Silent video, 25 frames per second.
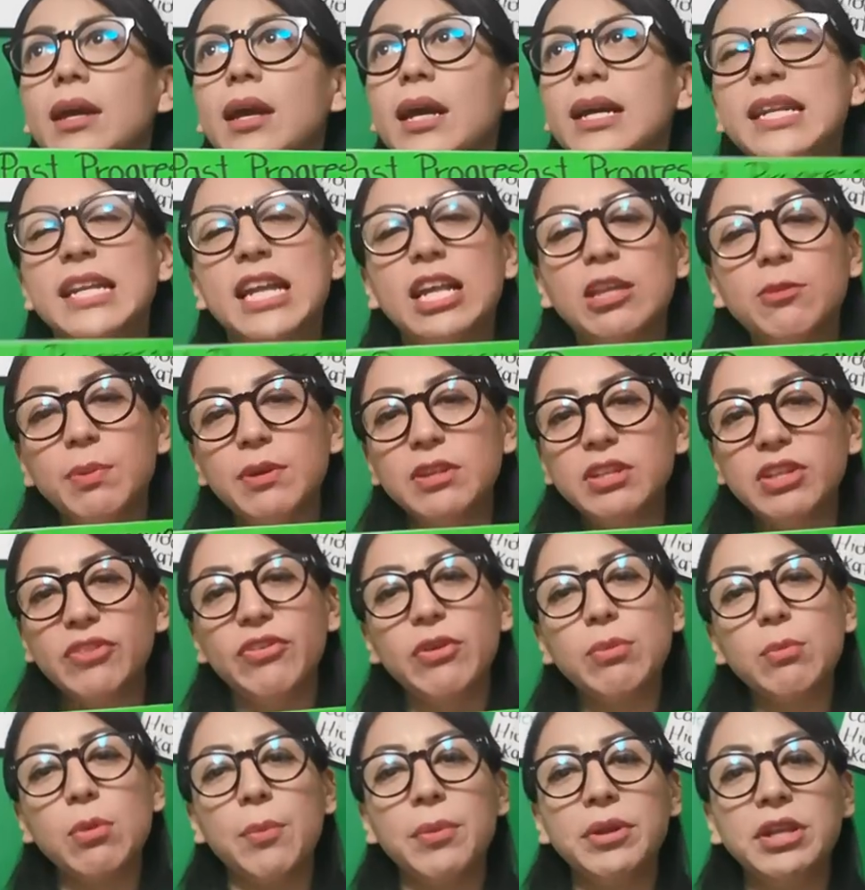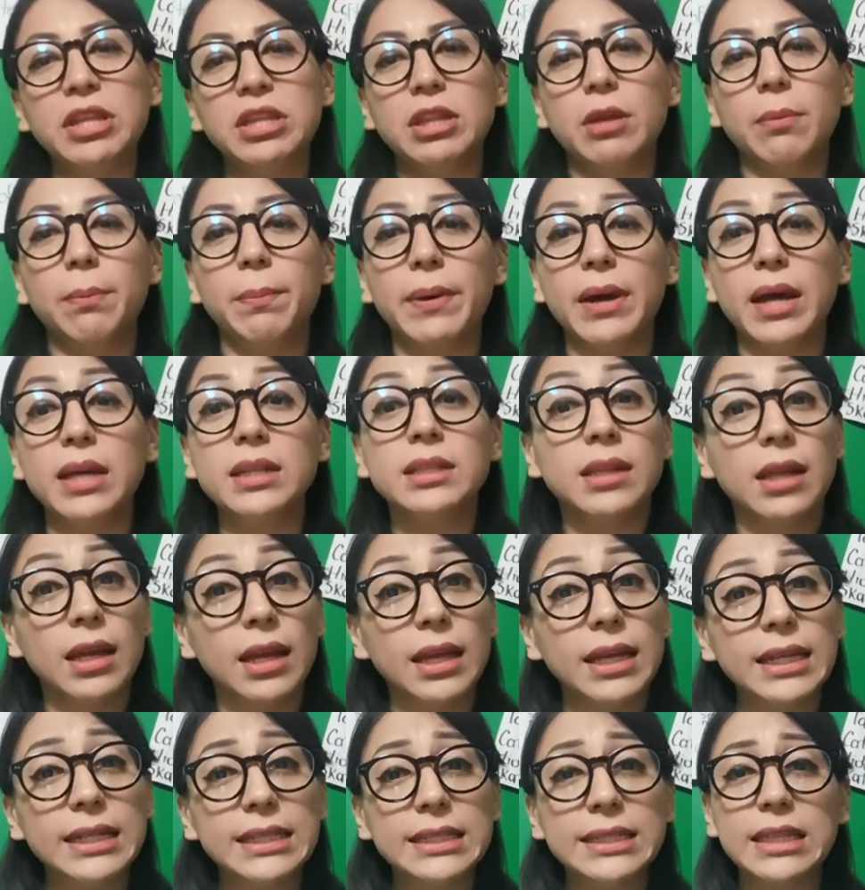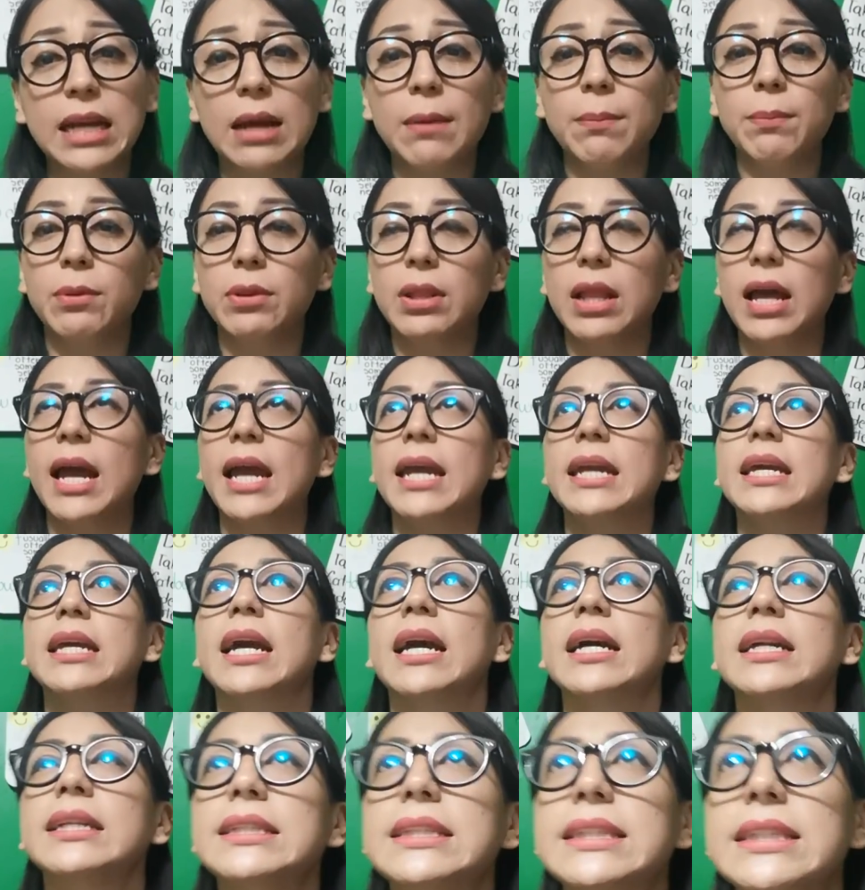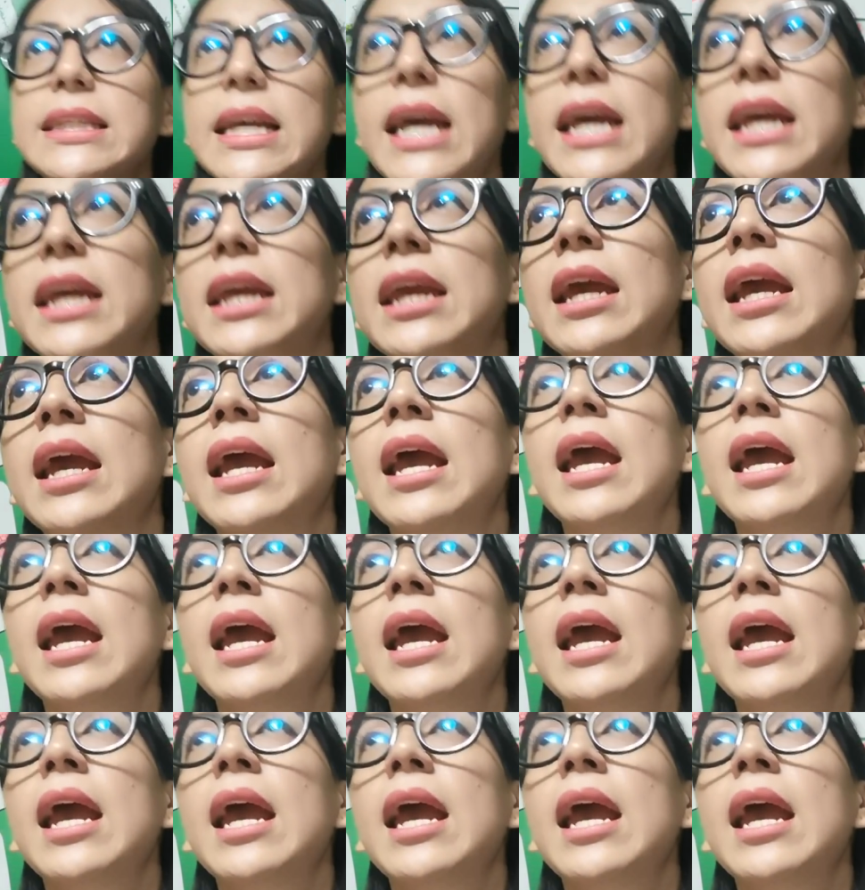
in a specific moment in the past, example, I can say